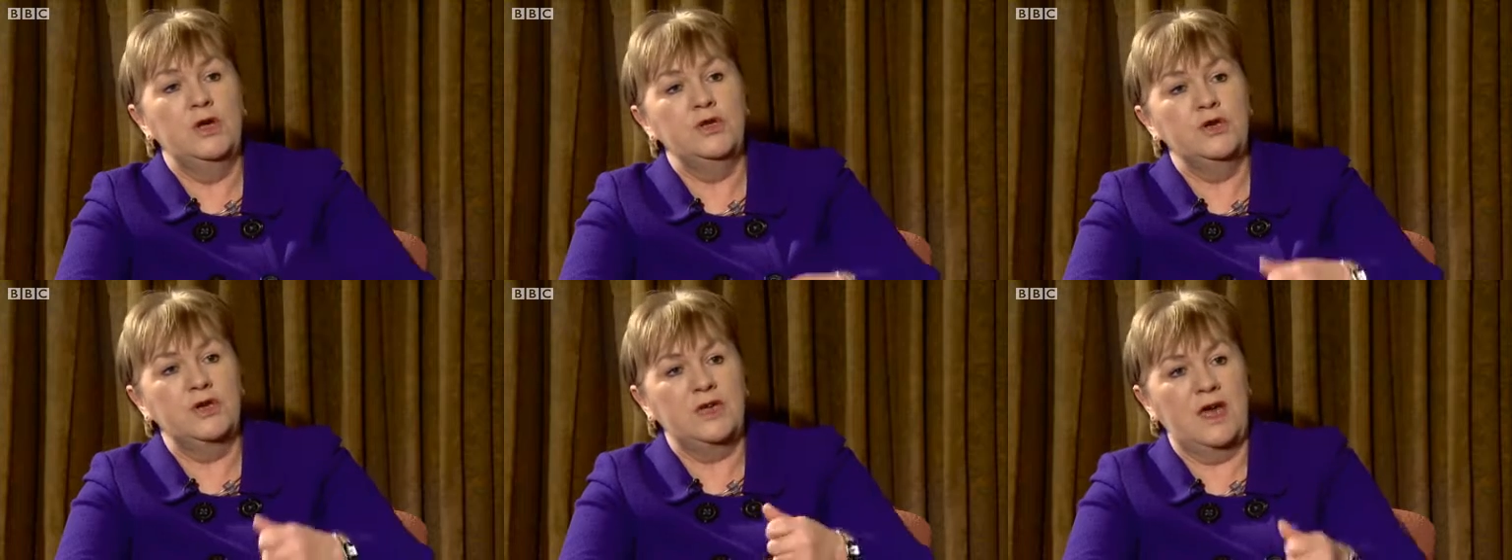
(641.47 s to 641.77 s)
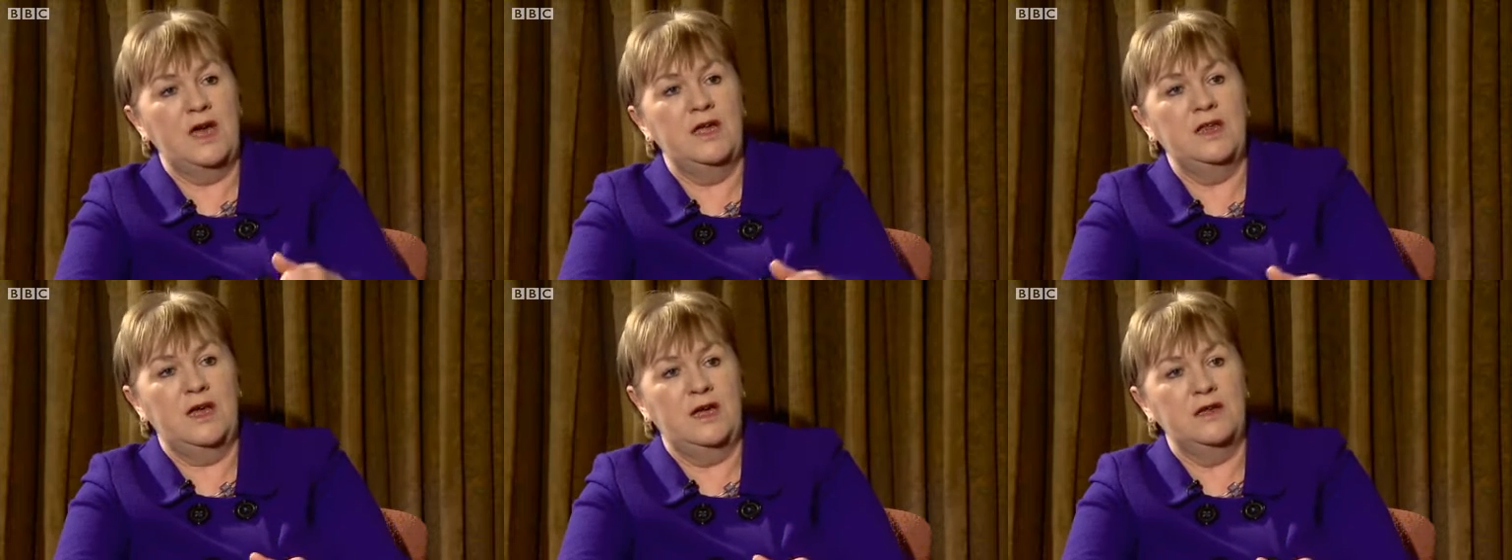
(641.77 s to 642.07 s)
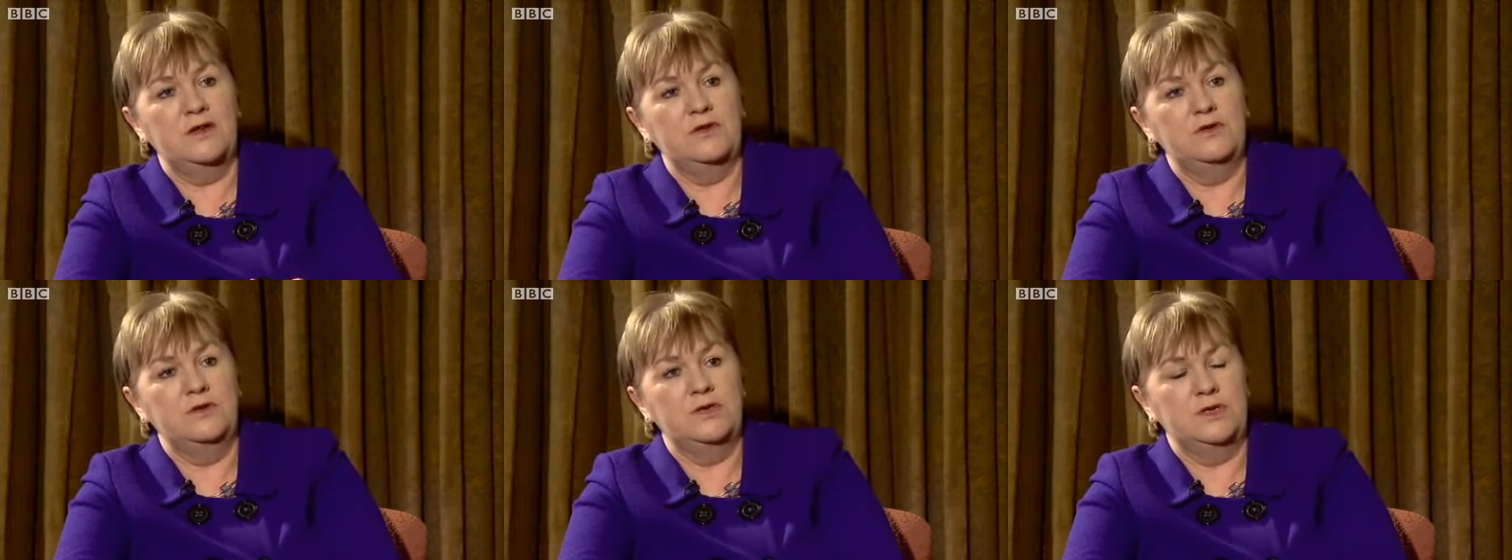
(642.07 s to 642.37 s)
you can
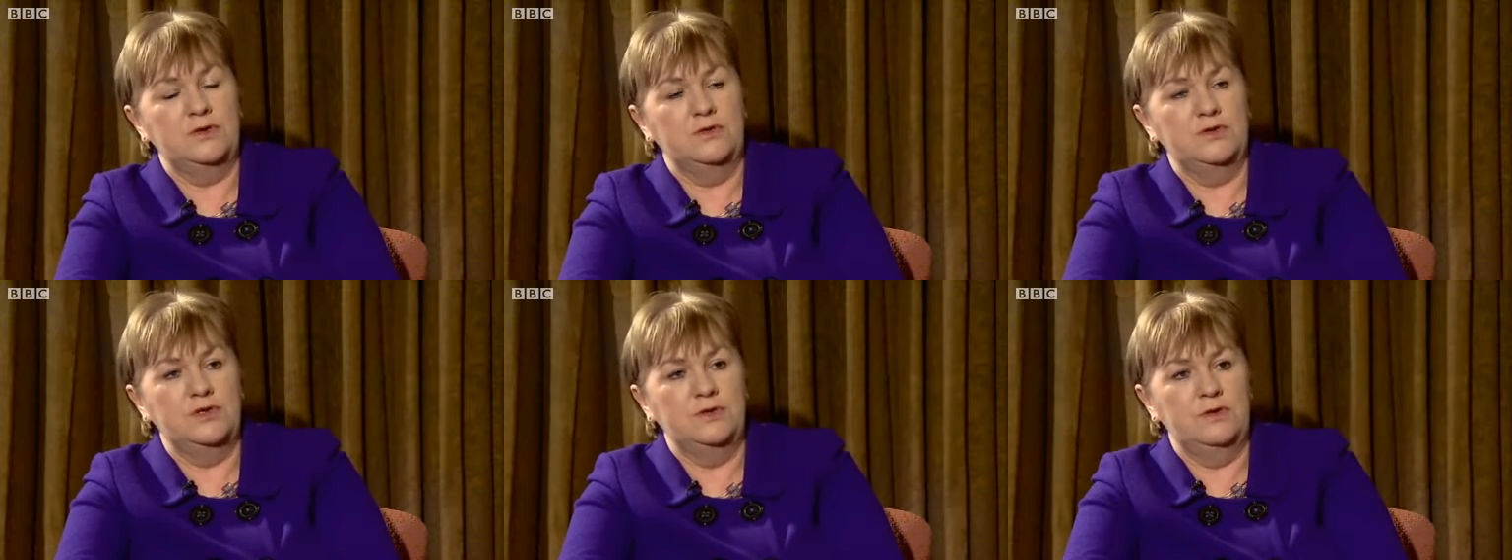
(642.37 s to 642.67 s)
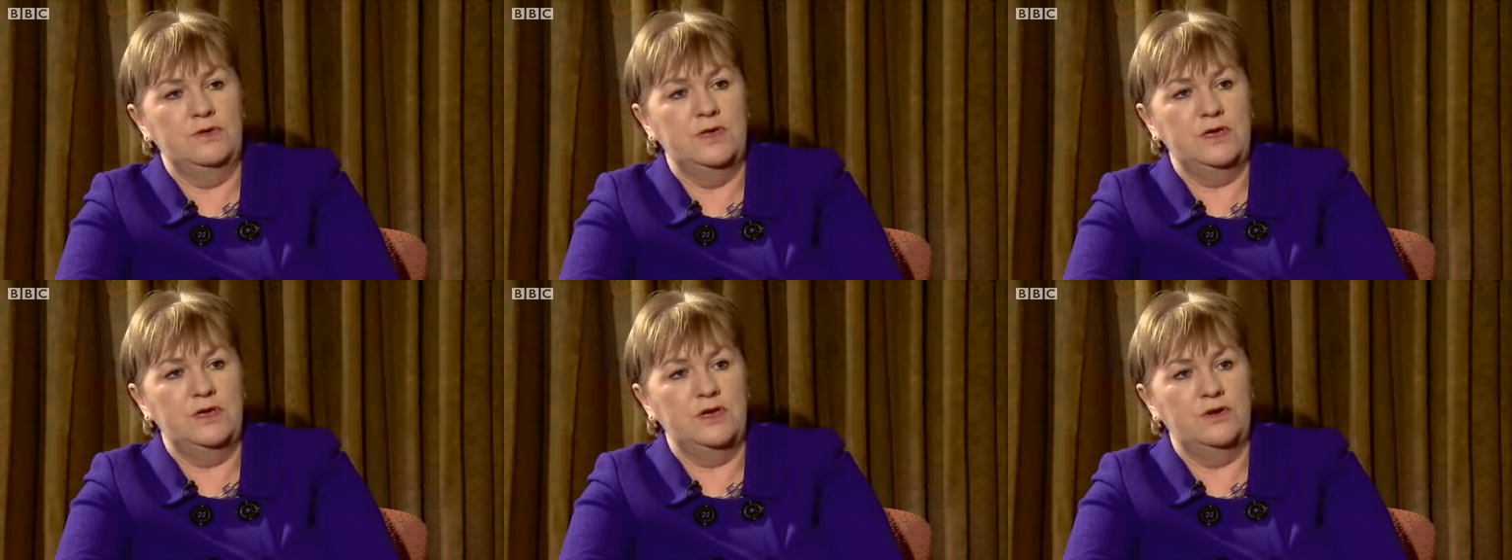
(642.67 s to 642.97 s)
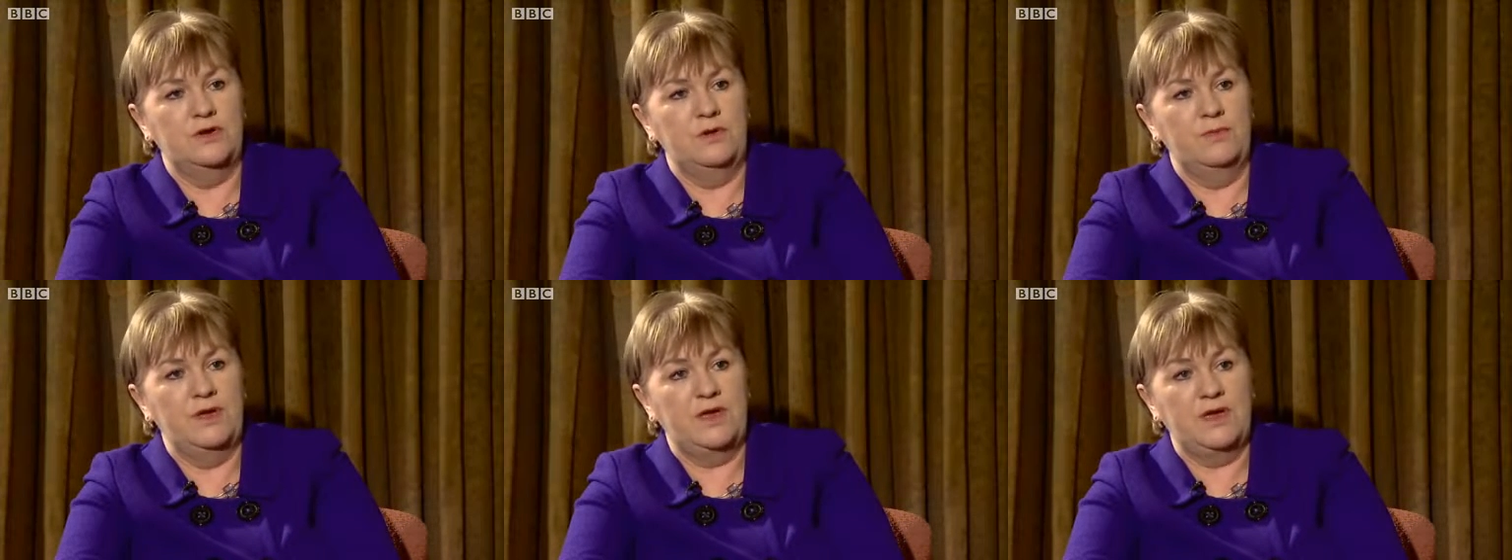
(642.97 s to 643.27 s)
argue
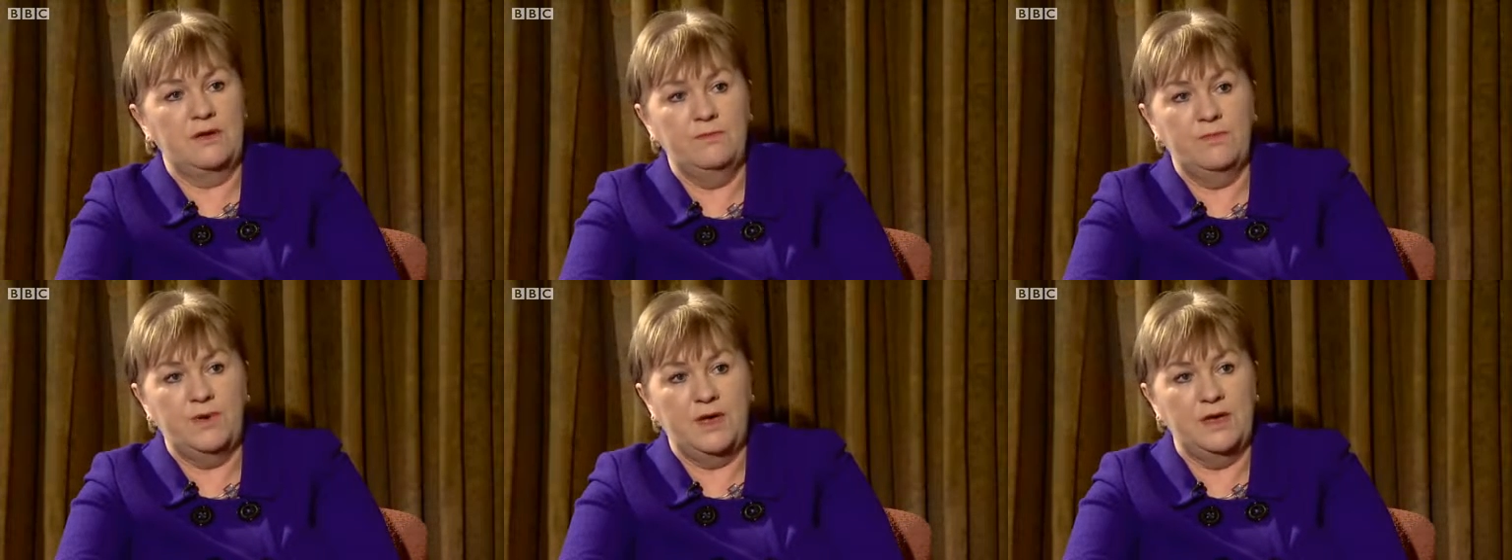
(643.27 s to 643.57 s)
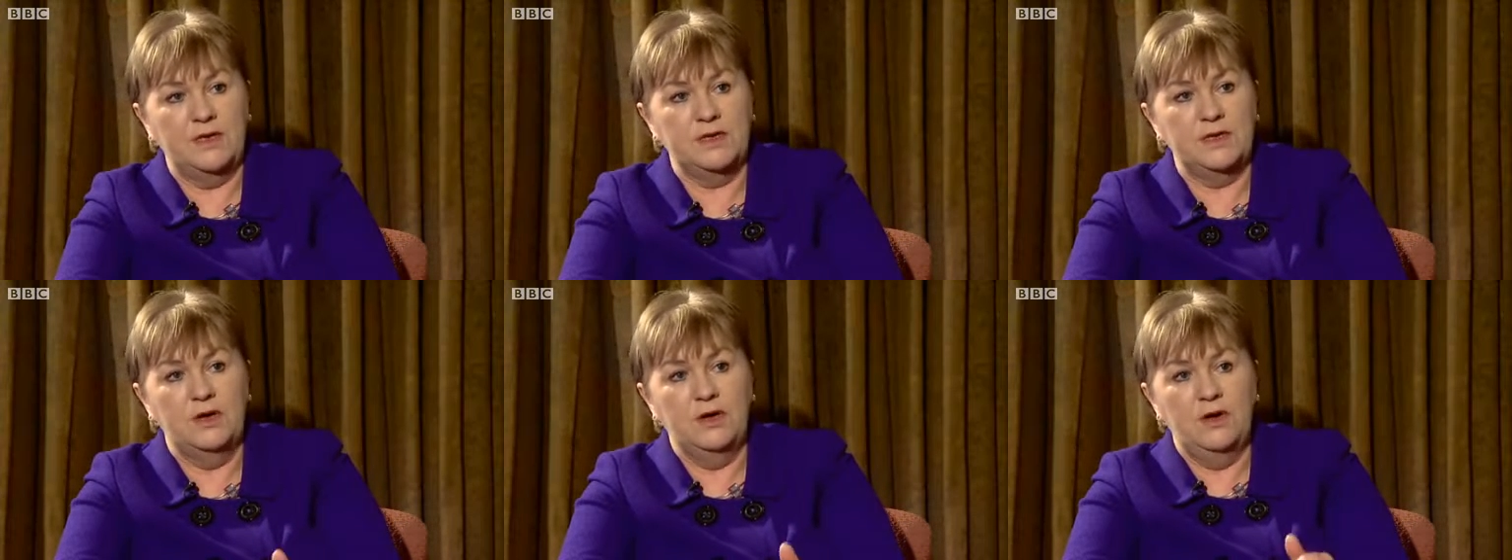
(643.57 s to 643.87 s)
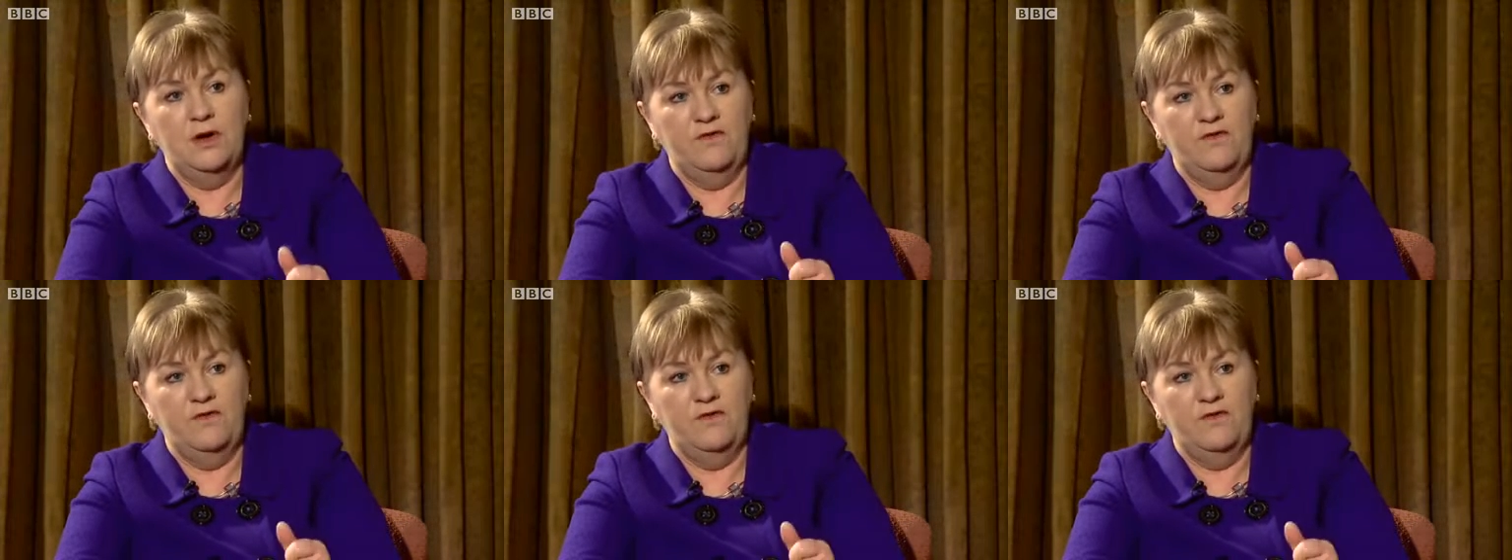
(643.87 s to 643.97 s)
socio-economic impact